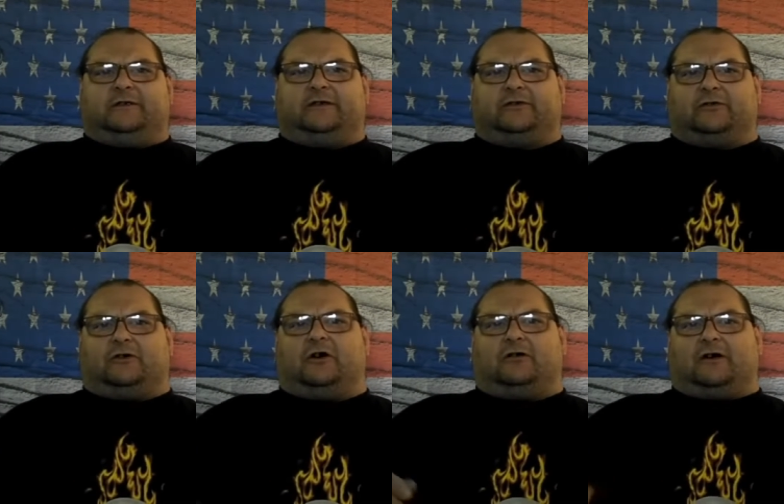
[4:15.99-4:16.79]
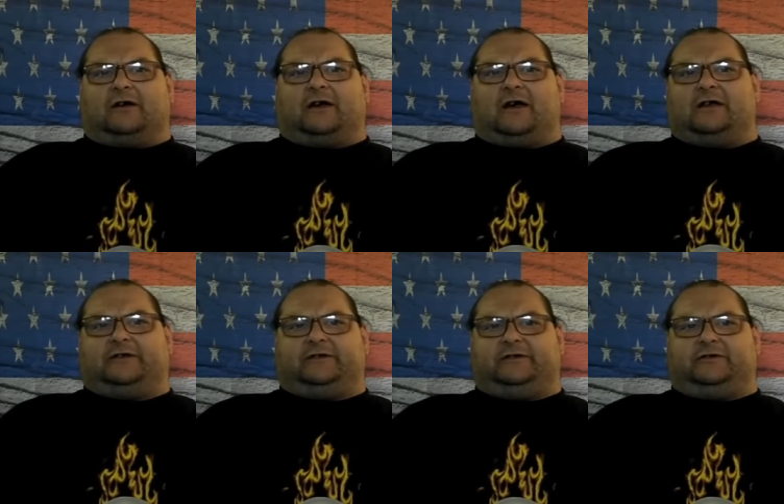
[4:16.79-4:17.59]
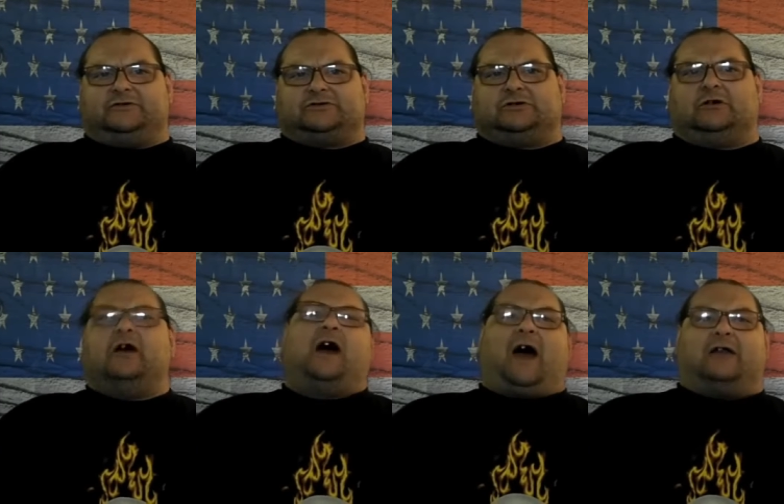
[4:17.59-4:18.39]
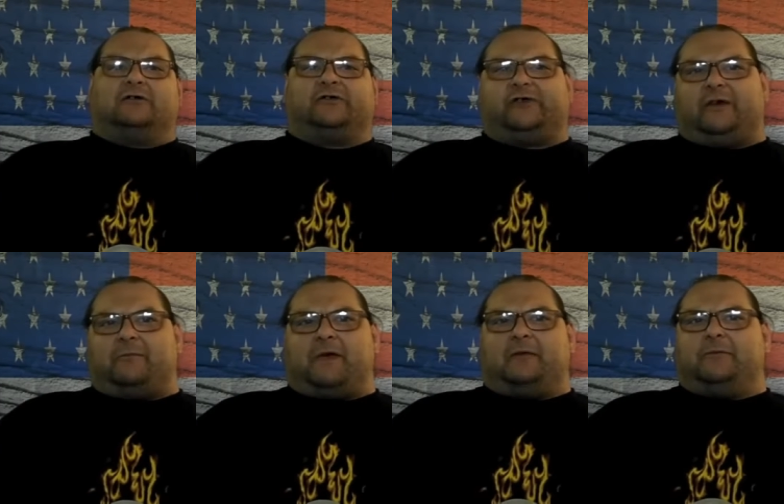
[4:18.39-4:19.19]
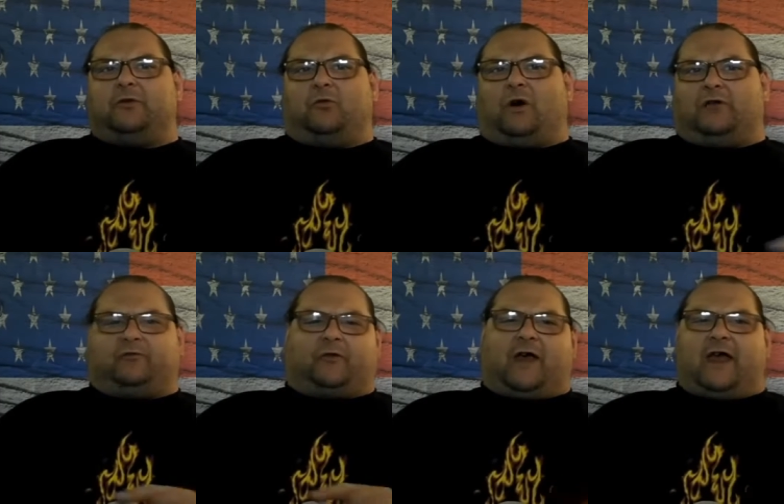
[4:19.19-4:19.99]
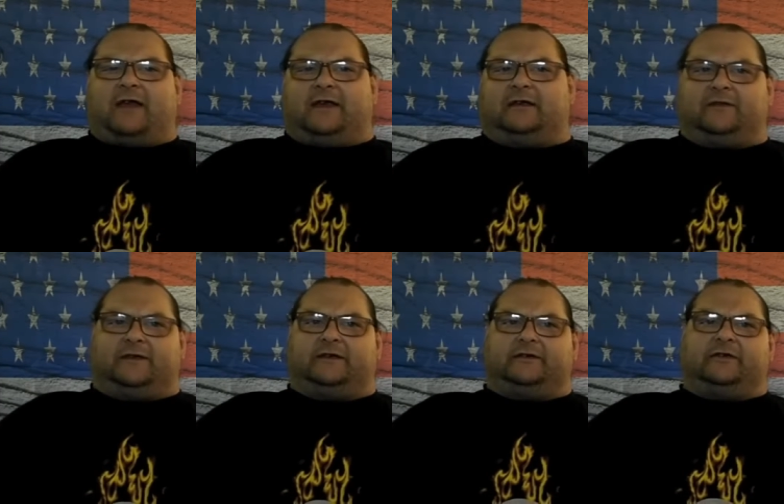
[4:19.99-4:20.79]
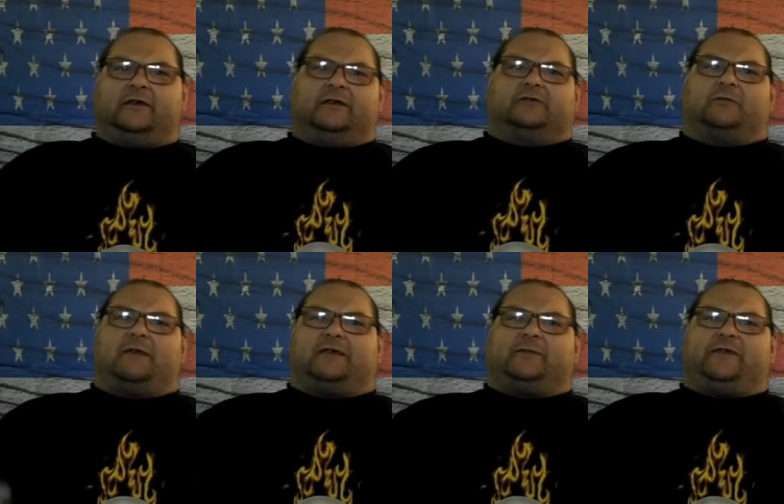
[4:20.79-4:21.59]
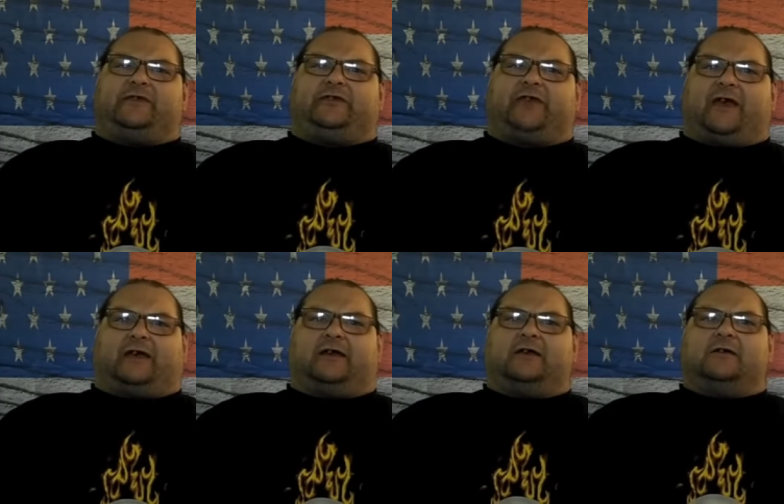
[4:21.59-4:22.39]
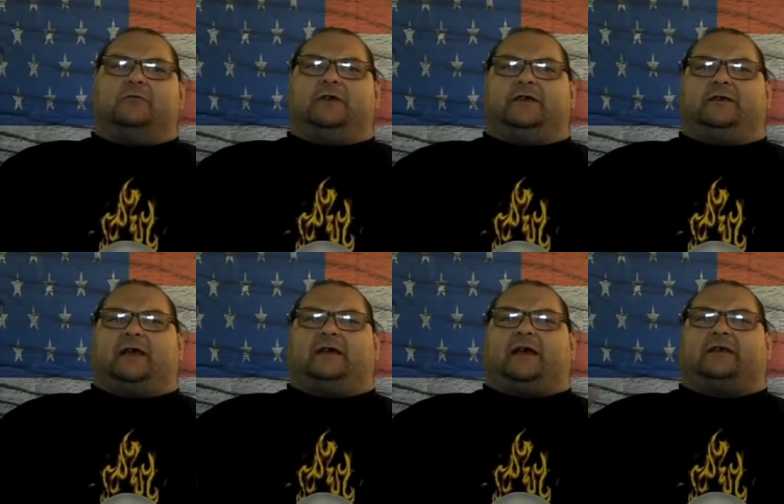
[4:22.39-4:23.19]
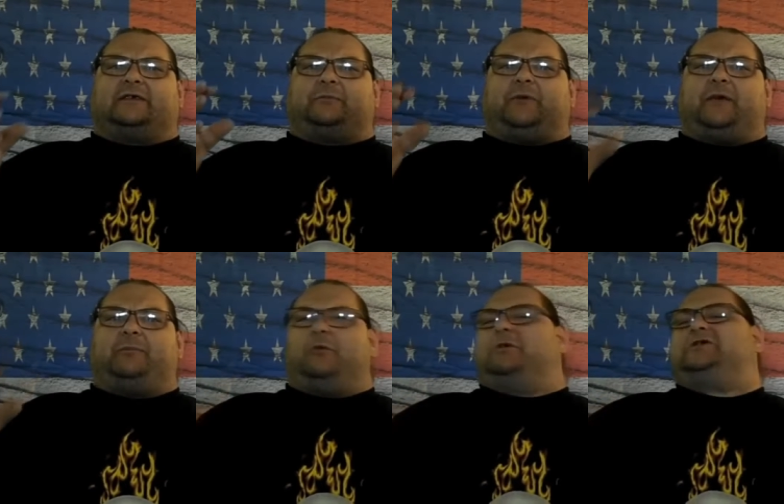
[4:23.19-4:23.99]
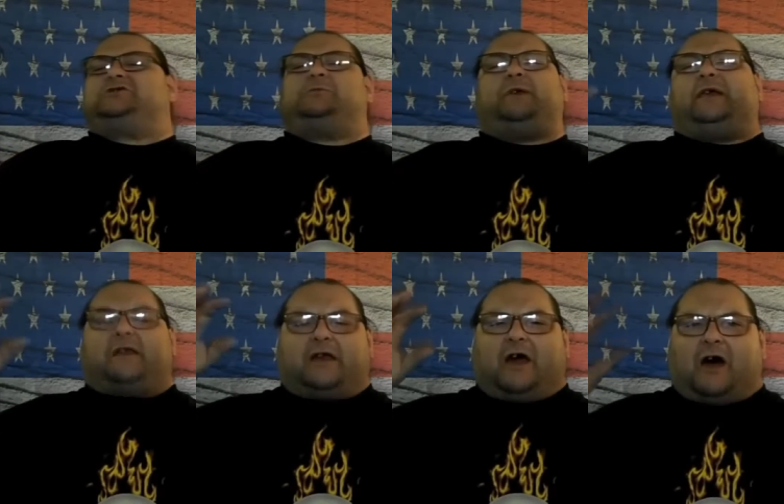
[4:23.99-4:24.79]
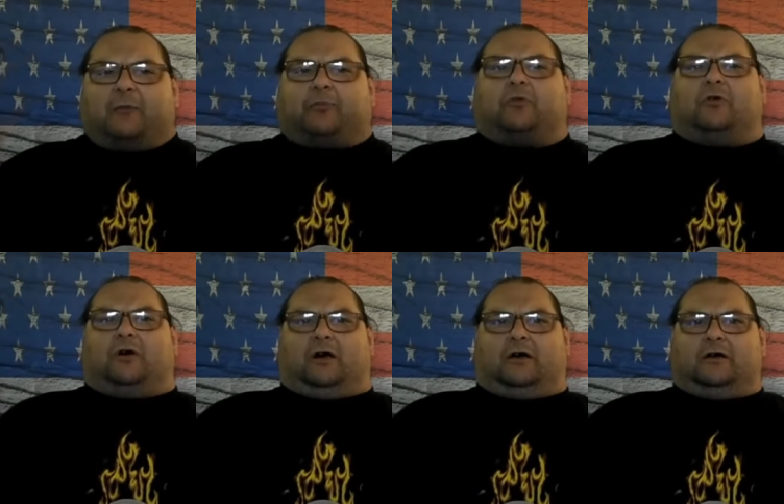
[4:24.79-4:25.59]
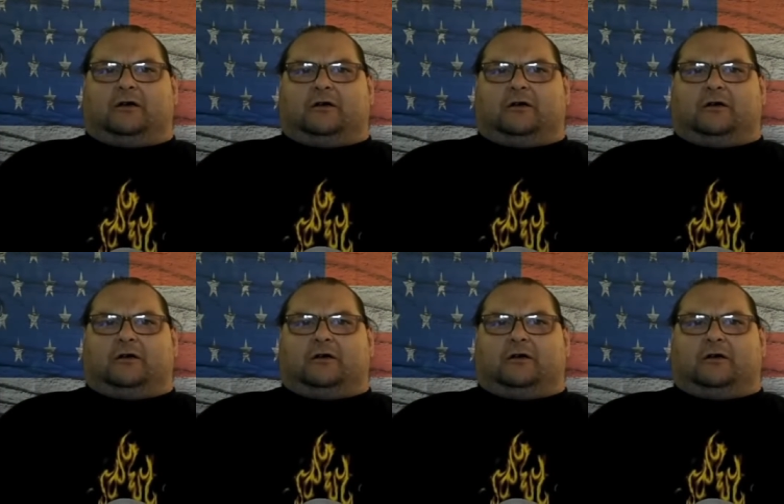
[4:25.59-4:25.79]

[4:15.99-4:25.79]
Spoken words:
These are all unconstitutional. I don't see Amendment 1 for any of these. That's what makes me sick. We, as a people, we should be in an uproar.